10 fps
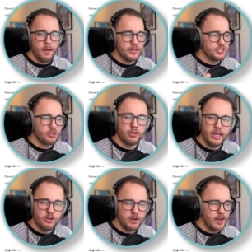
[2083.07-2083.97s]
it's just
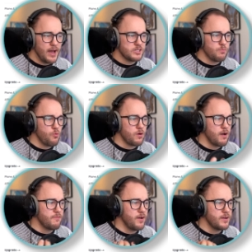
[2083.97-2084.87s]
cleaner. It has more
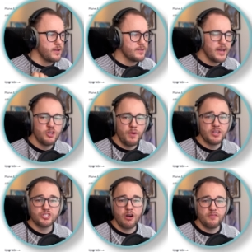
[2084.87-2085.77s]
of an
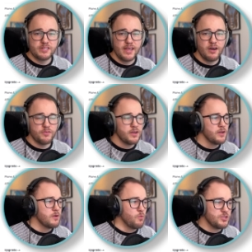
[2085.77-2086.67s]
attenuation on the sound,
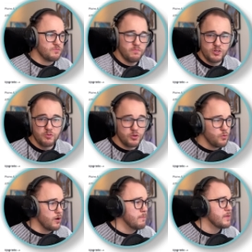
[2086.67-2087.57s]
which is really
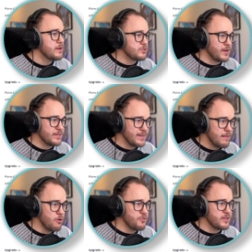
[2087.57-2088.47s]
cool. So I can
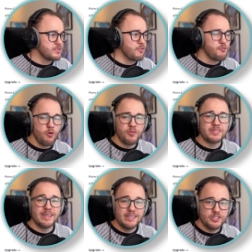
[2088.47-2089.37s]
download this, throw
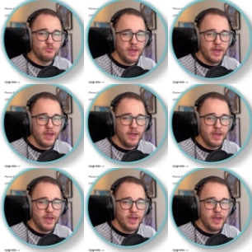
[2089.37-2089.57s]
this into